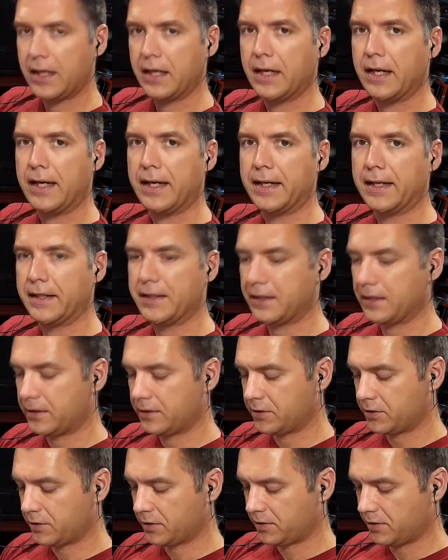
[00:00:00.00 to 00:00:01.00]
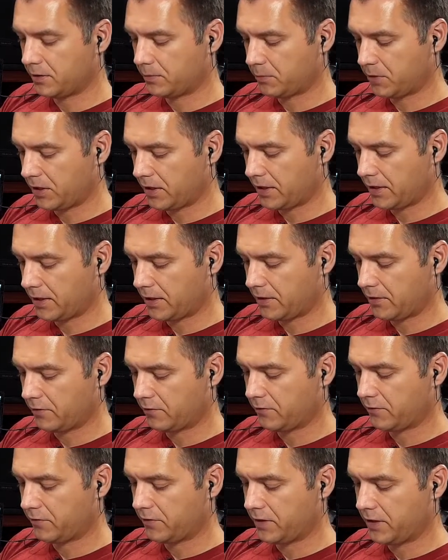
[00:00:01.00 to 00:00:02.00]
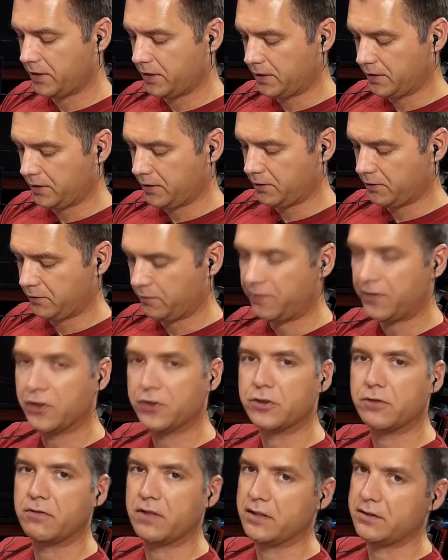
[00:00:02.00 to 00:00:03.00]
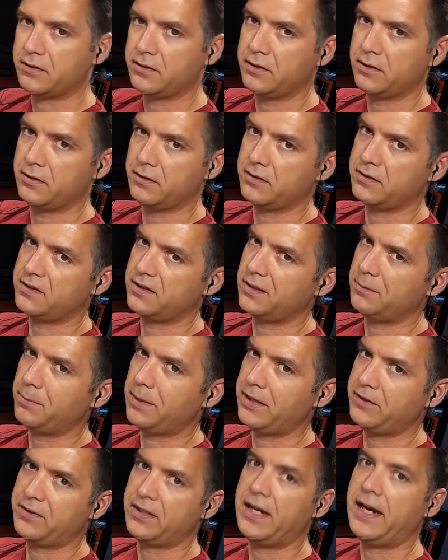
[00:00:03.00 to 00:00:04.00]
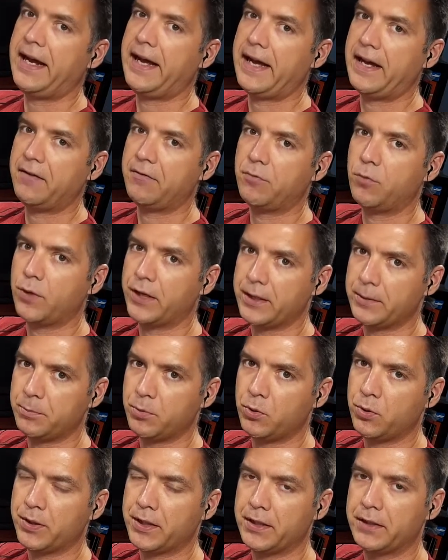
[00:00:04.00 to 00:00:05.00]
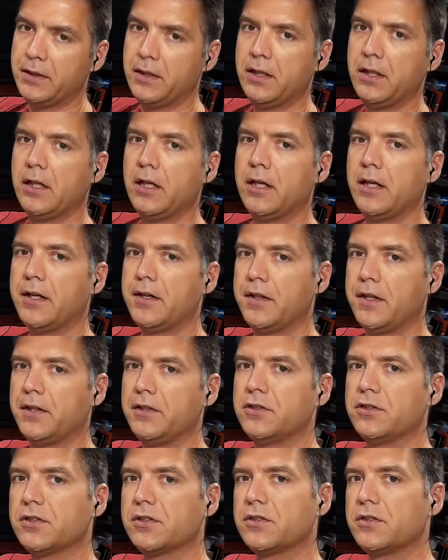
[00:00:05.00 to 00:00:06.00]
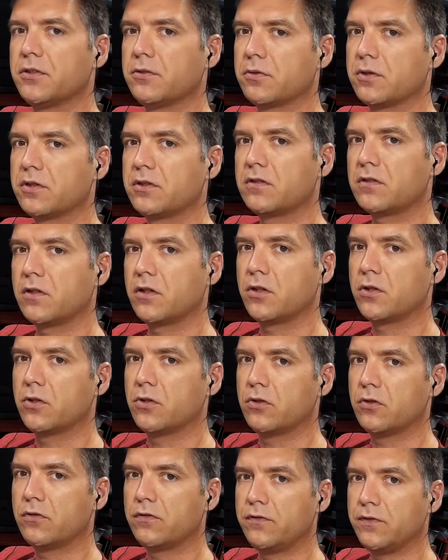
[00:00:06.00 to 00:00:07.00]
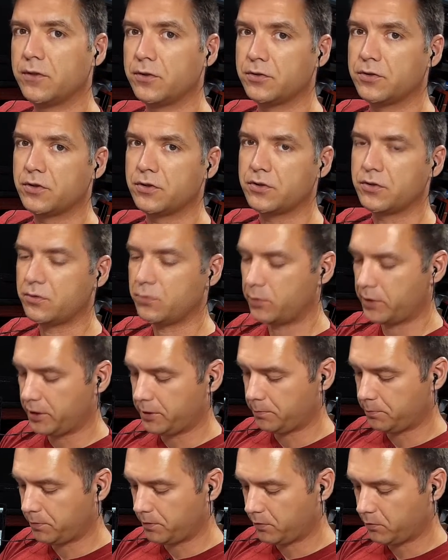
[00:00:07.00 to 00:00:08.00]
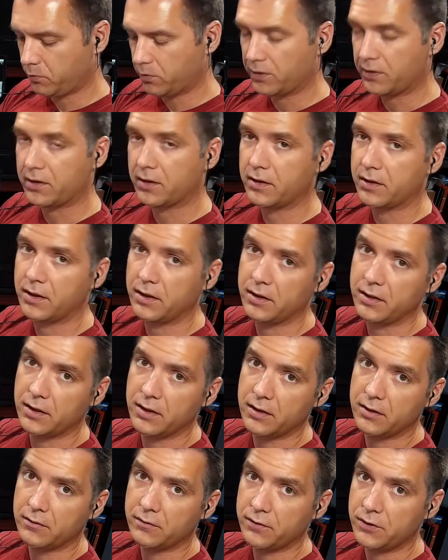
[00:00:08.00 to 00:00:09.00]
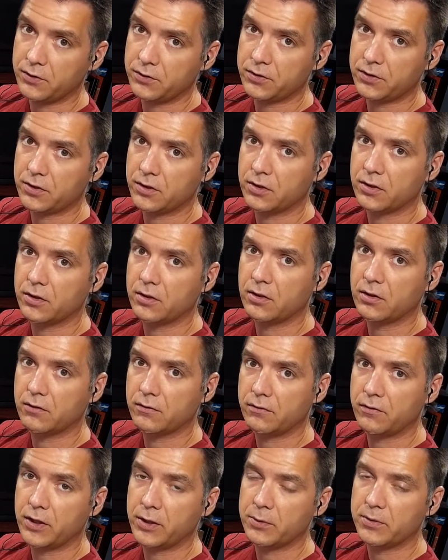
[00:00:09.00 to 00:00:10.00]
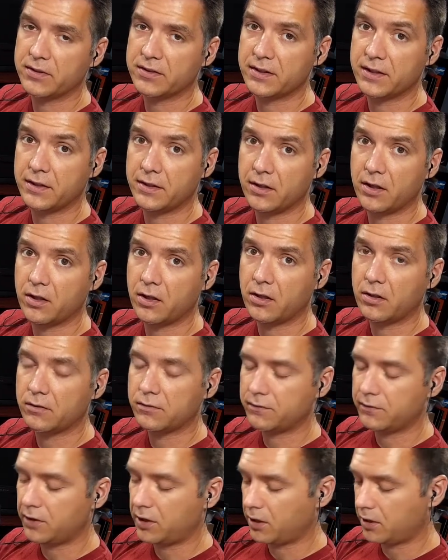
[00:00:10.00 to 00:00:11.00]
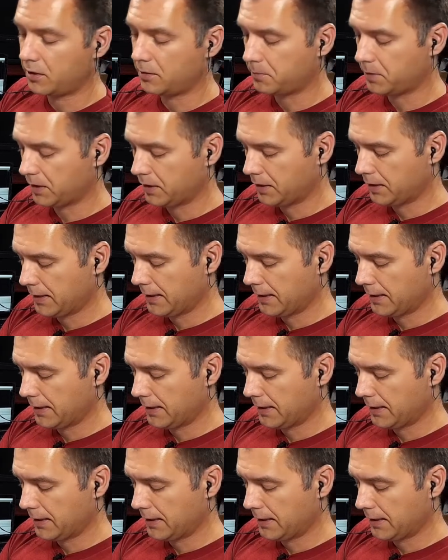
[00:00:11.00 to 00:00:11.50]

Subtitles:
And I just am going to have the filter resonance at about the halfway point, and then just do a slow filter sweep with the filter frequency cutoff knob.